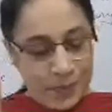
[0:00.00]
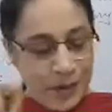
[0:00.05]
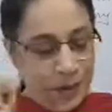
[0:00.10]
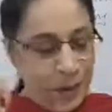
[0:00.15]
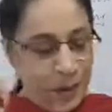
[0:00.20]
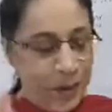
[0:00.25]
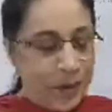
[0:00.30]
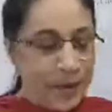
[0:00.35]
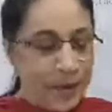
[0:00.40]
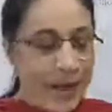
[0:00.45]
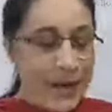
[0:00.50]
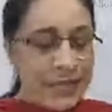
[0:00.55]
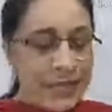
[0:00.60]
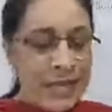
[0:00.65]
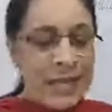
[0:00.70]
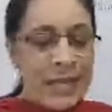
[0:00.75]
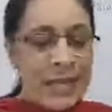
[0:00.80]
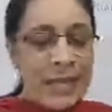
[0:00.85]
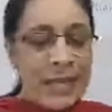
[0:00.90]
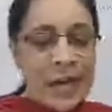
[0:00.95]
All right.
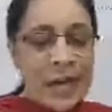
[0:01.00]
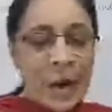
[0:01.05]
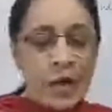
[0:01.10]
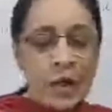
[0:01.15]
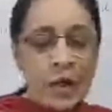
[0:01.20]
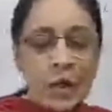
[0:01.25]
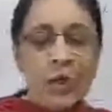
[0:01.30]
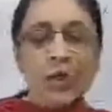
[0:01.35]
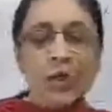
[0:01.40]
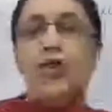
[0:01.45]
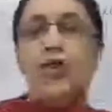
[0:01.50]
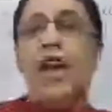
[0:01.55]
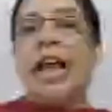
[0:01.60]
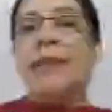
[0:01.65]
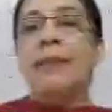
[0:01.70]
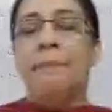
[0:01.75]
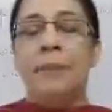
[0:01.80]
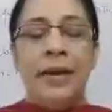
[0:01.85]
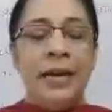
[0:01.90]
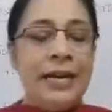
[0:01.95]
Now you
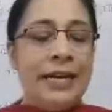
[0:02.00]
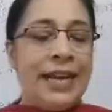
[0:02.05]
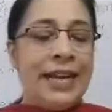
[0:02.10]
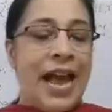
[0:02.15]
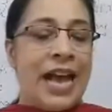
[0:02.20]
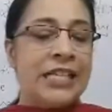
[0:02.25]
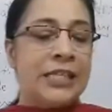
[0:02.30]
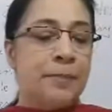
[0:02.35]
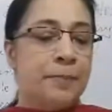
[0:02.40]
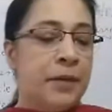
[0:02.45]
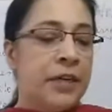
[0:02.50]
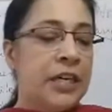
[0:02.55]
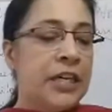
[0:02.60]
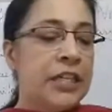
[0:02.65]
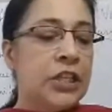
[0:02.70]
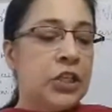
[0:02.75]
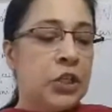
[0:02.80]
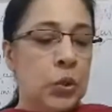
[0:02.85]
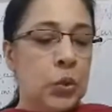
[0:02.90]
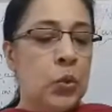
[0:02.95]
shall build as
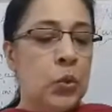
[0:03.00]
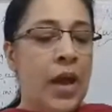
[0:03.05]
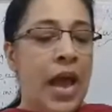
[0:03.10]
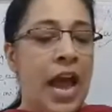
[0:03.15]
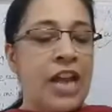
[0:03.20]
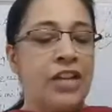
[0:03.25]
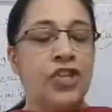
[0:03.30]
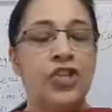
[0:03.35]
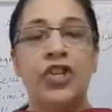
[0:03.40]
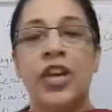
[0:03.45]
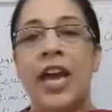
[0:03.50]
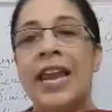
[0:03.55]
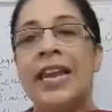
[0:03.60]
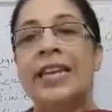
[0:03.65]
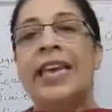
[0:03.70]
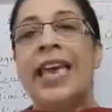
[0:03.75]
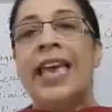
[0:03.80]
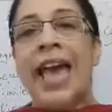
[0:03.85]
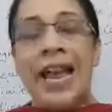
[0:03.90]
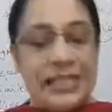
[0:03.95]
birds do, and
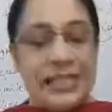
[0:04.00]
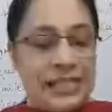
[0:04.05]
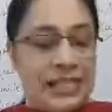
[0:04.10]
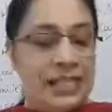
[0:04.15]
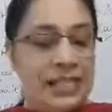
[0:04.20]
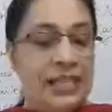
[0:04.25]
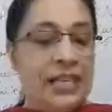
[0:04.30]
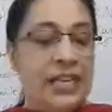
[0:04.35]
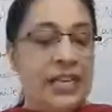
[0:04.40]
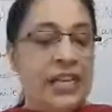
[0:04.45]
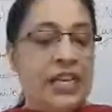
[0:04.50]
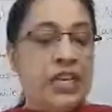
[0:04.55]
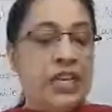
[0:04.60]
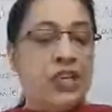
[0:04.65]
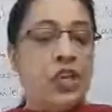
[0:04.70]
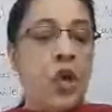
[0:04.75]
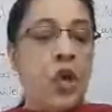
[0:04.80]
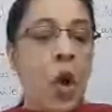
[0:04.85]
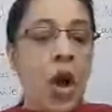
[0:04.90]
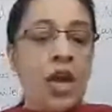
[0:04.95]
shall get
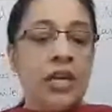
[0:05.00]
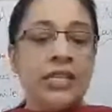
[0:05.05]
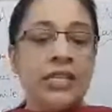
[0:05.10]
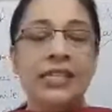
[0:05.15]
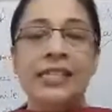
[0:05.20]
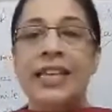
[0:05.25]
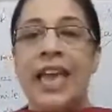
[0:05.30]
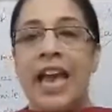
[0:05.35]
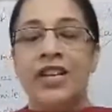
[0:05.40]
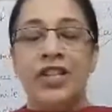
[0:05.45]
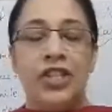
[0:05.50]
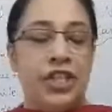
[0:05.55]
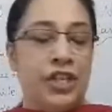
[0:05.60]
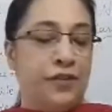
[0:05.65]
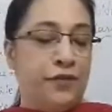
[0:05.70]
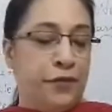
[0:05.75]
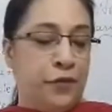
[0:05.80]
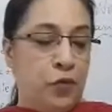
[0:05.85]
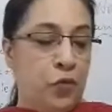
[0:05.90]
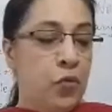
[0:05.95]
your scanty
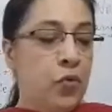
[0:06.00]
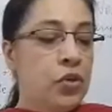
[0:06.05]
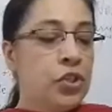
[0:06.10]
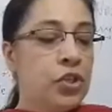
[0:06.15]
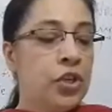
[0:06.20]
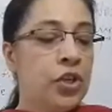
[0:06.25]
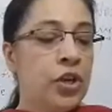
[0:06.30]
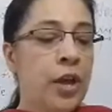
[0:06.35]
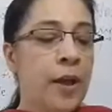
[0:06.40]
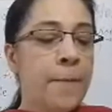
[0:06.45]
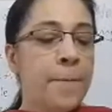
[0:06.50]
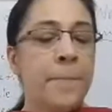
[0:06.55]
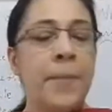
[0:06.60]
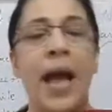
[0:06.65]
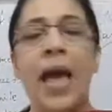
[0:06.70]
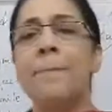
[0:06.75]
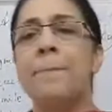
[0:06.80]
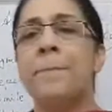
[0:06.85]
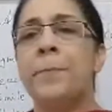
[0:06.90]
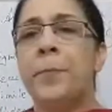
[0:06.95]
food
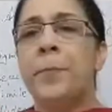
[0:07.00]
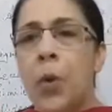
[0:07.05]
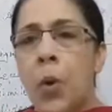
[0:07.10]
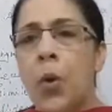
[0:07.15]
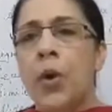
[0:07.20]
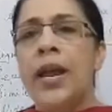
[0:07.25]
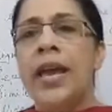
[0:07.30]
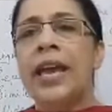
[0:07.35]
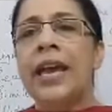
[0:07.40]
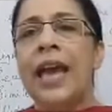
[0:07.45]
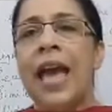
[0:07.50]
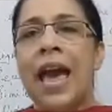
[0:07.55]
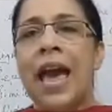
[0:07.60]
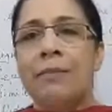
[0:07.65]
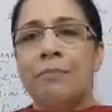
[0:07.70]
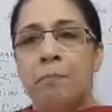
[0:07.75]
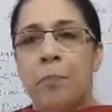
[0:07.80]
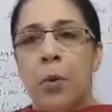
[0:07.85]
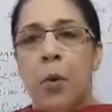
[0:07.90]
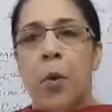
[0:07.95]
by boring
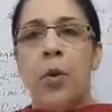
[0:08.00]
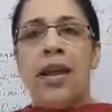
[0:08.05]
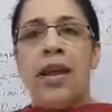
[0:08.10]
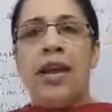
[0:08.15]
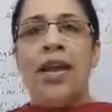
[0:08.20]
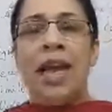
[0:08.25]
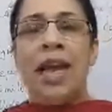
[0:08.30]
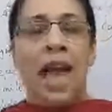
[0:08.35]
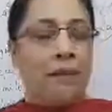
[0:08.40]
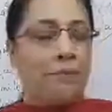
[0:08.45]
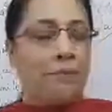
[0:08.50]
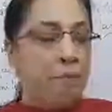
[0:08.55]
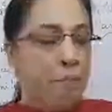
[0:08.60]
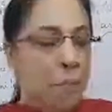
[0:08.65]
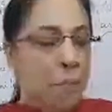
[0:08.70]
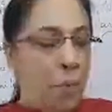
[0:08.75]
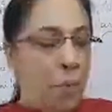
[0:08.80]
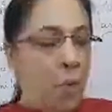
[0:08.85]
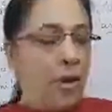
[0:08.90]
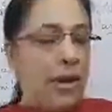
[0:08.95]
and boring
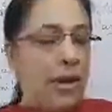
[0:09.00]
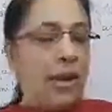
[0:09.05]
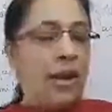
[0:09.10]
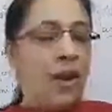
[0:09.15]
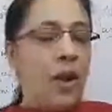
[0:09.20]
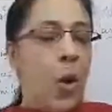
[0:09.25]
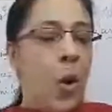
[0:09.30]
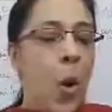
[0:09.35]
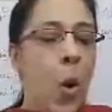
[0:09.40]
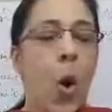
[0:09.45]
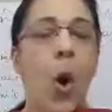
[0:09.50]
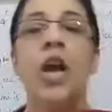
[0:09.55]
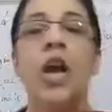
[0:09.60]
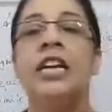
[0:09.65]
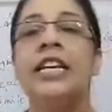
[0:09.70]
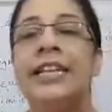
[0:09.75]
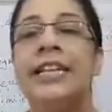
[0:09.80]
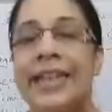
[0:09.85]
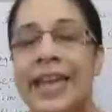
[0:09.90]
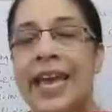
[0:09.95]
and boring
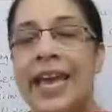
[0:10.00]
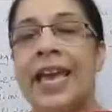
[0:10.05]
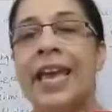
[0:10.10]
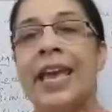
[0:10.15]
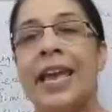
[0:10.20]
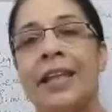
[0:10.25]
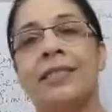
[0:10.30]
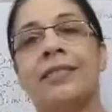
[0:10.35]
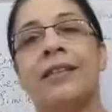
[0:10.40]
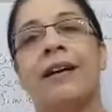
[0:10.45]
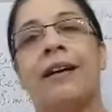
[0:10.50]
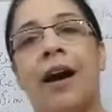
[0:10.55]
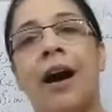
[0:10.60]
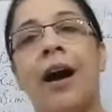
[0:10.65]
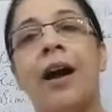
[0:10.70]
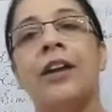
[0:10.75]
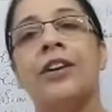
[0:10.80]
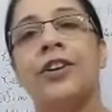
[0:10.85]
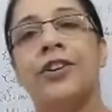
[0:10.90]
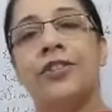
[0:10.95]
all day in the hard